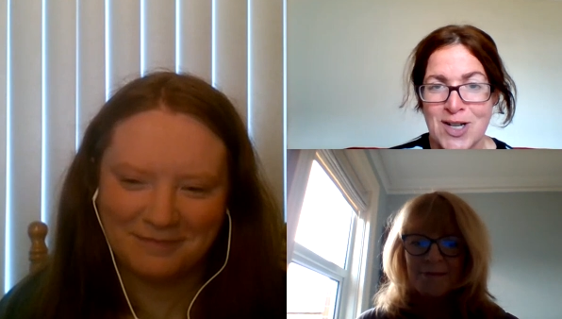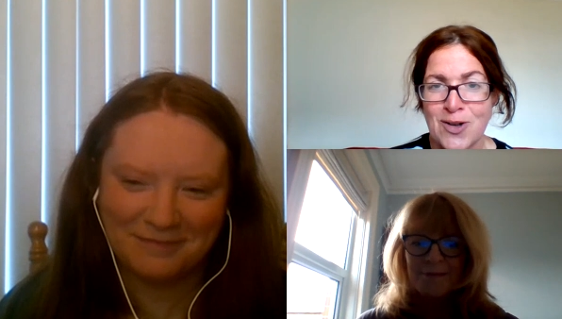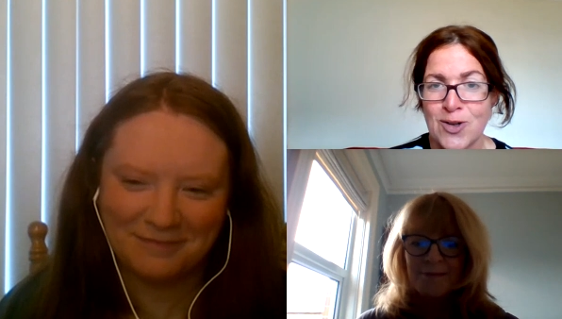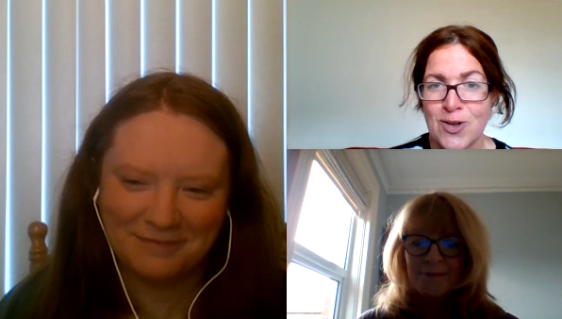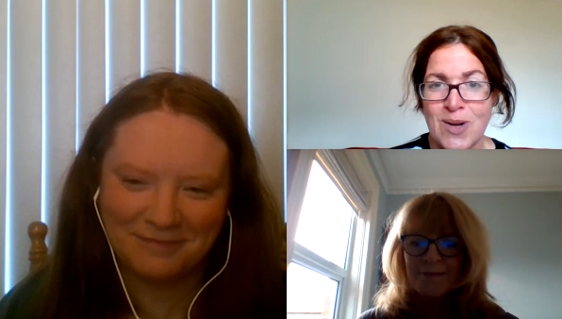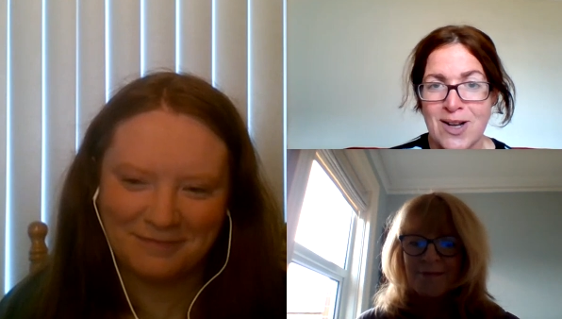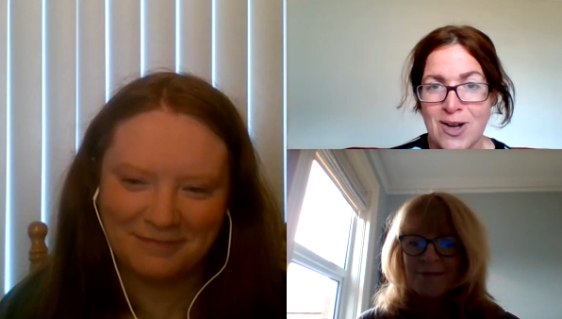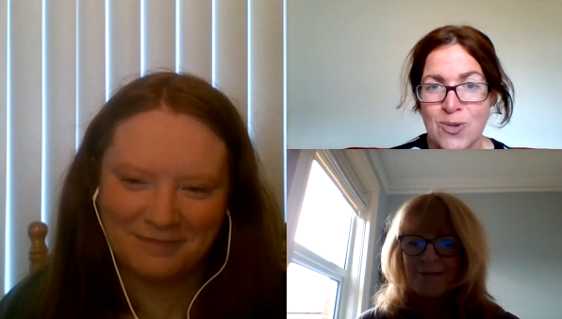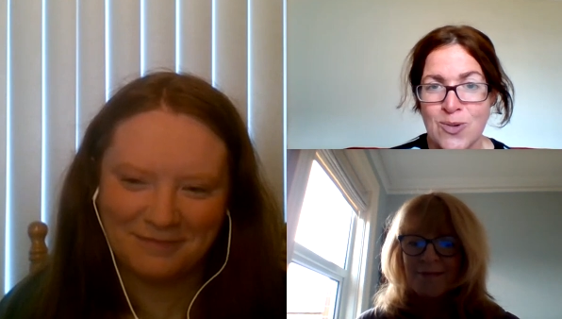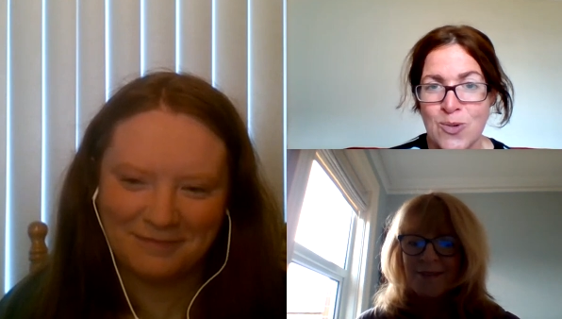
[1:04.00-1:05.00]
Speaker 1: certainly got quite a
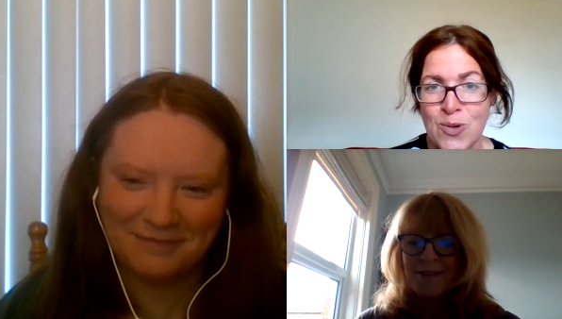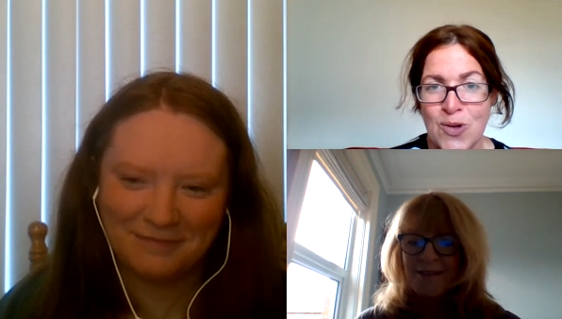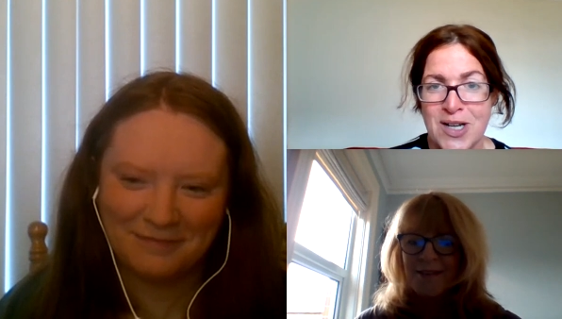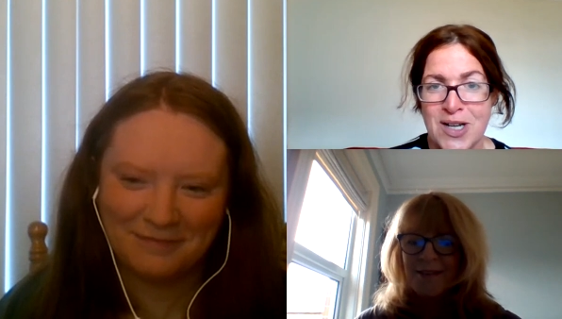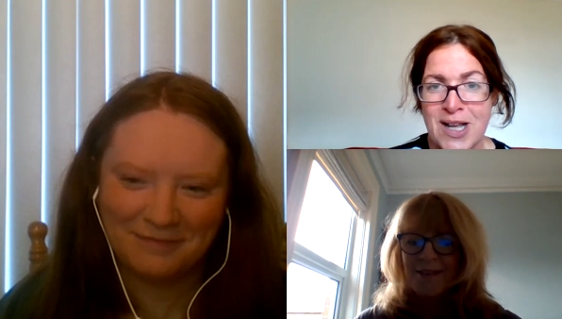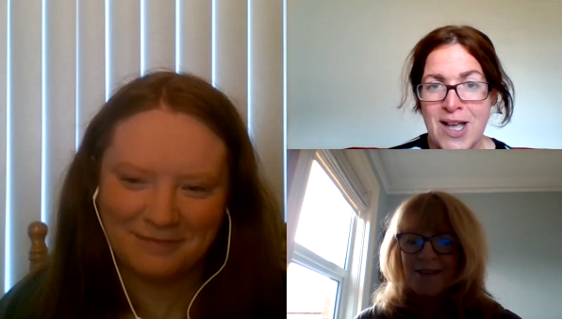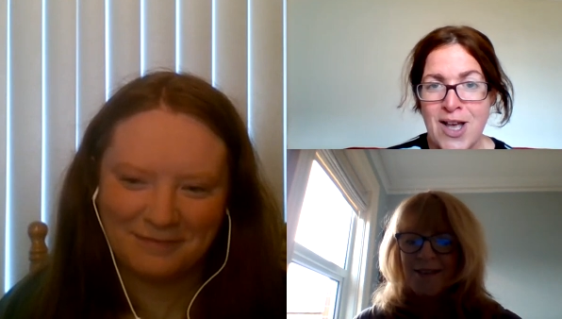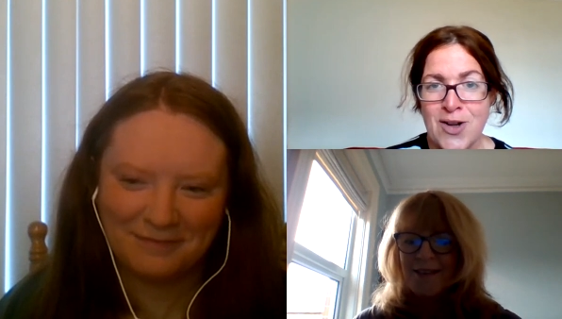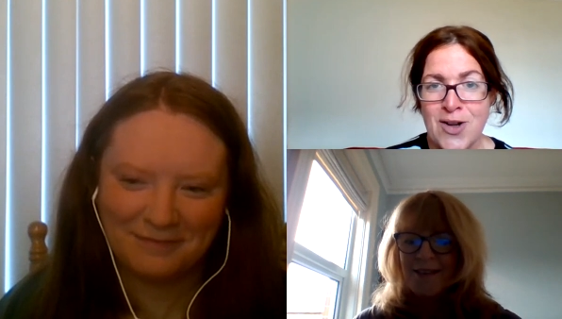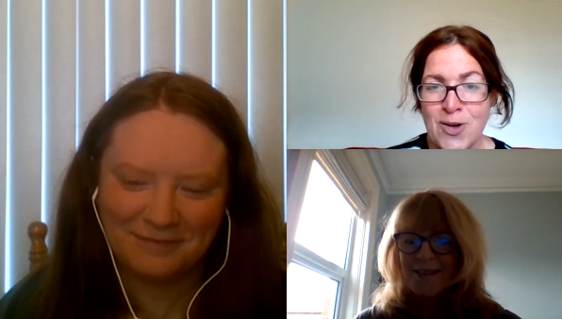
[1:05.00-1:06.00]
lot going on,
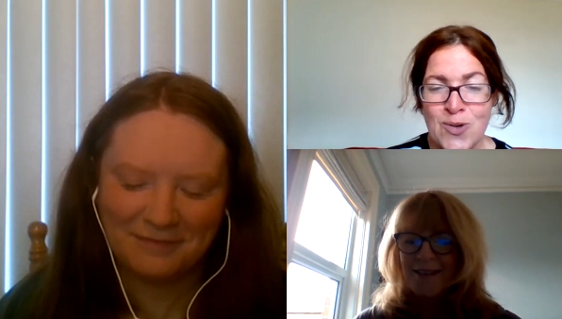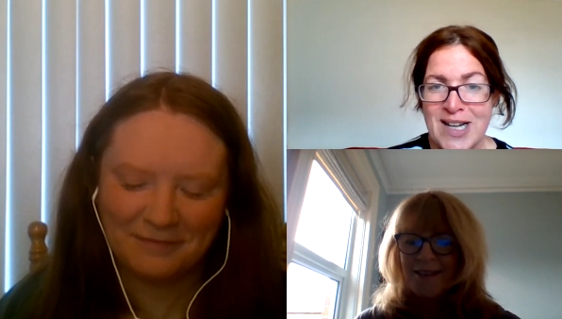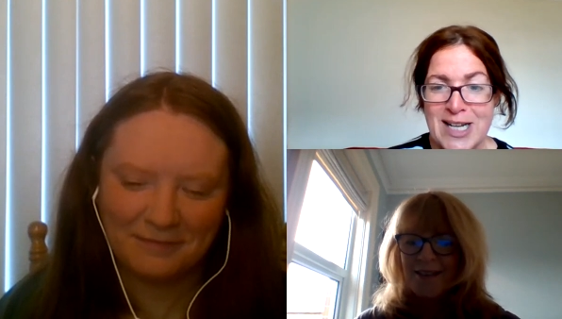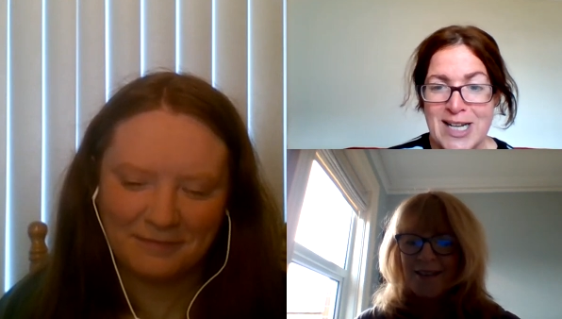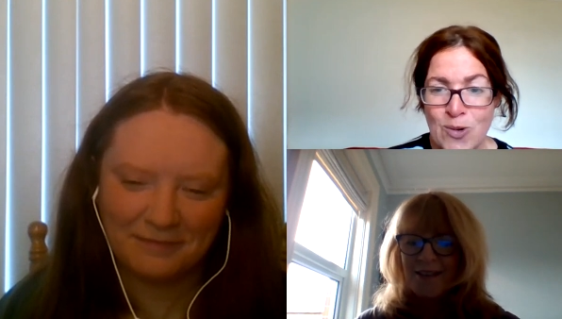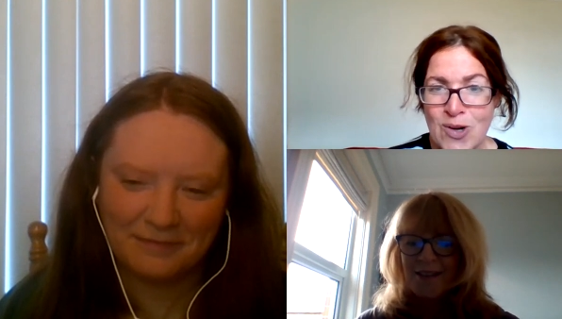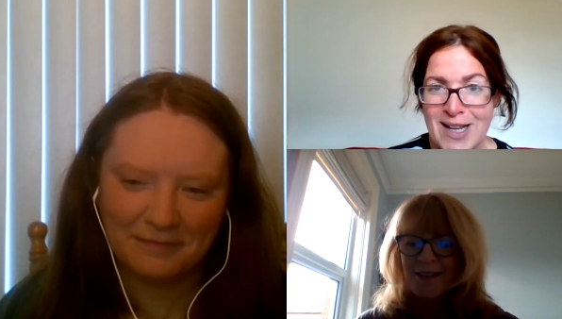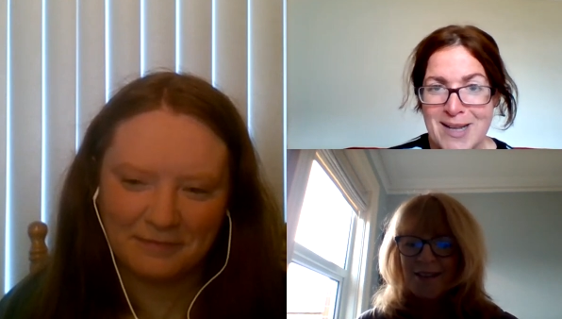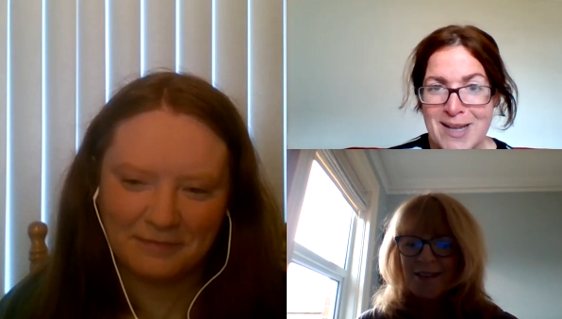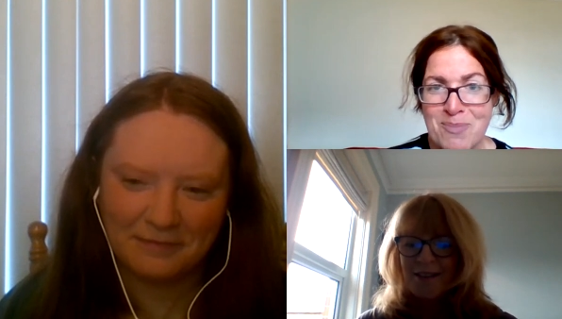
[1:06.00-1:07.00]
not only
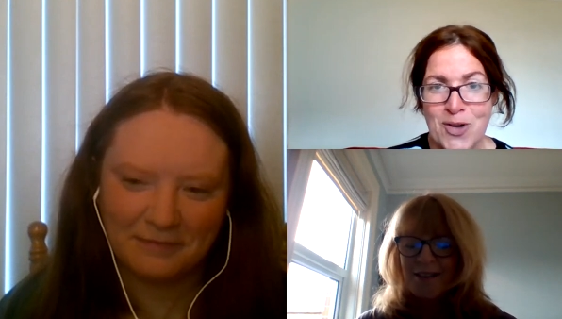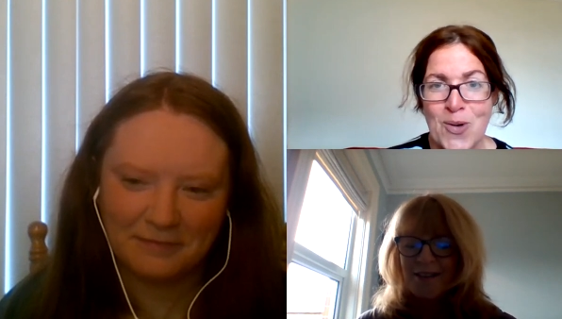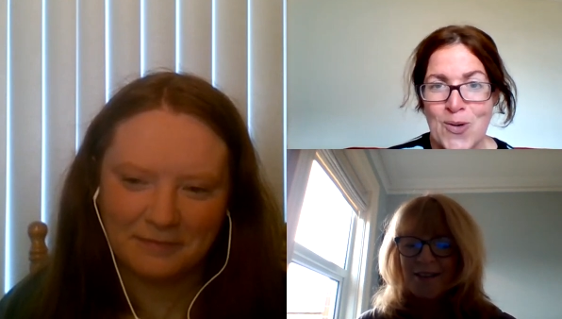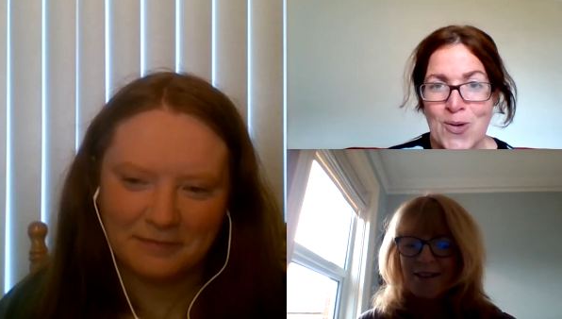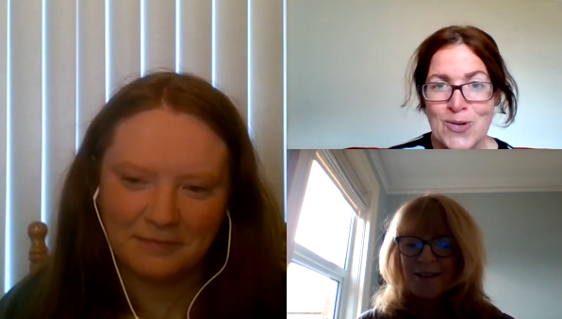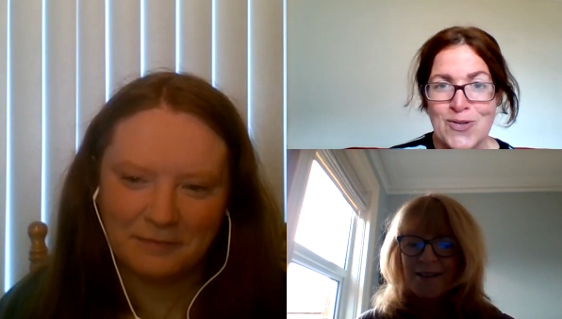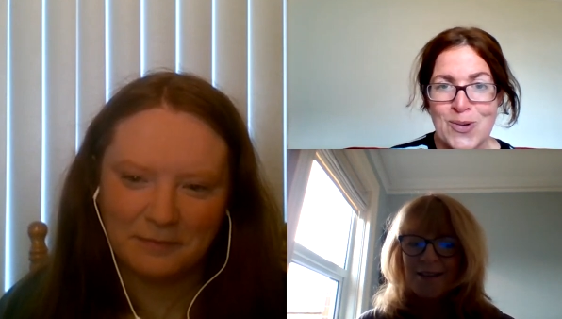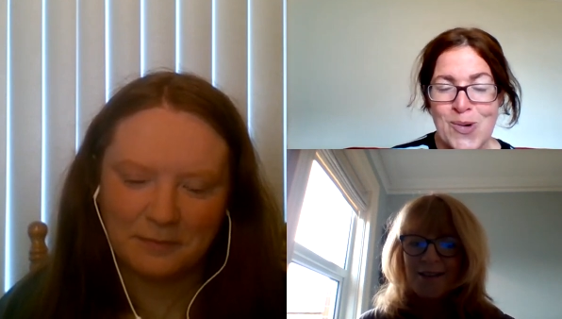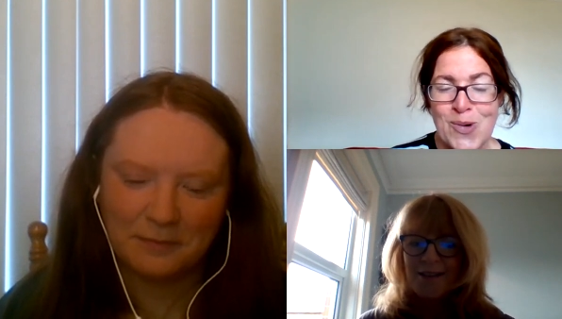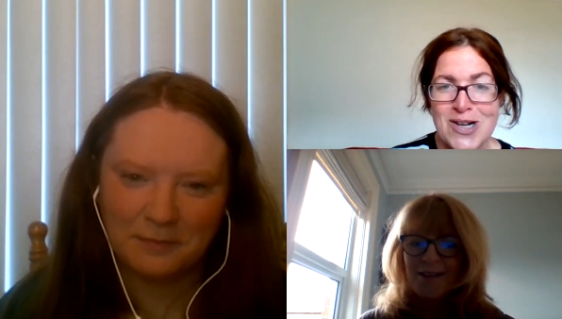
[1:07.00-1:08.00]
locally but all
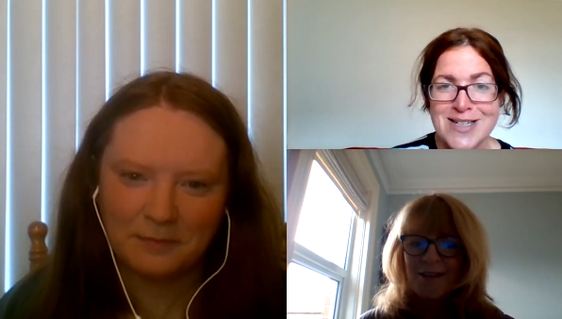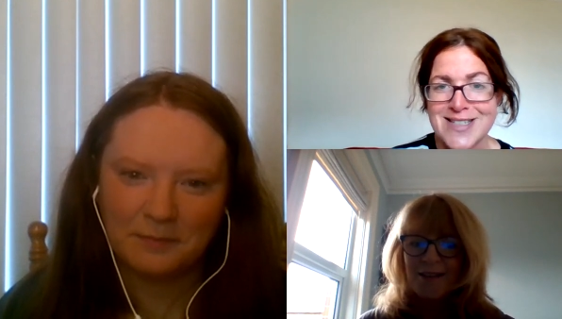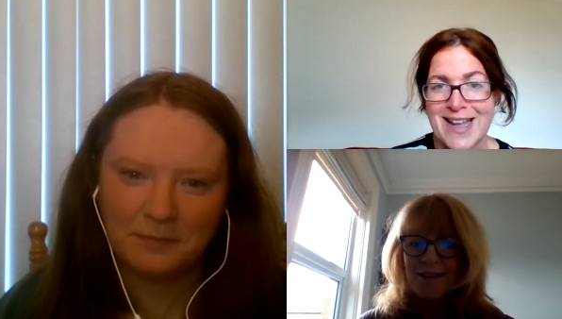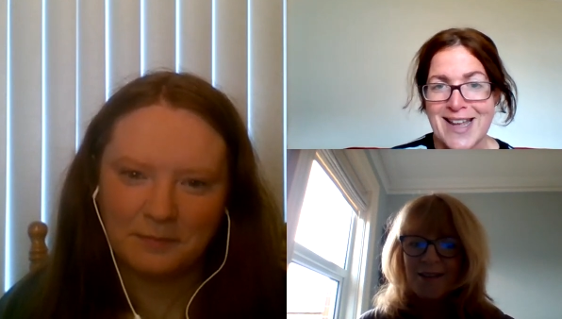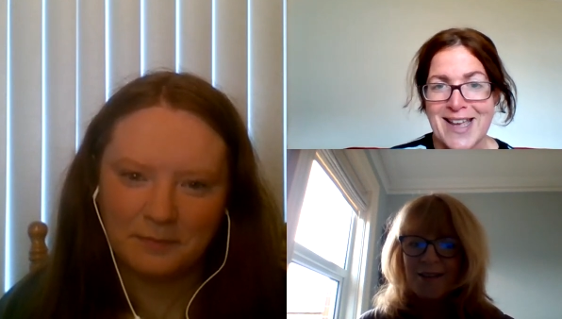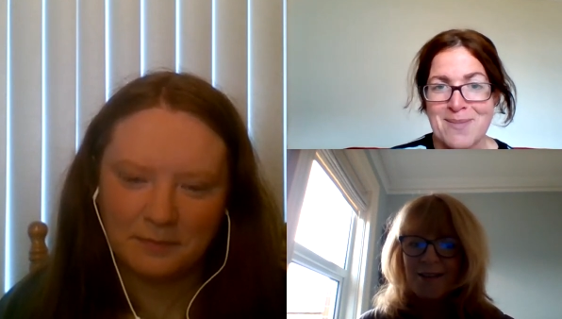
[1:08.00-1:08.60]
over the world,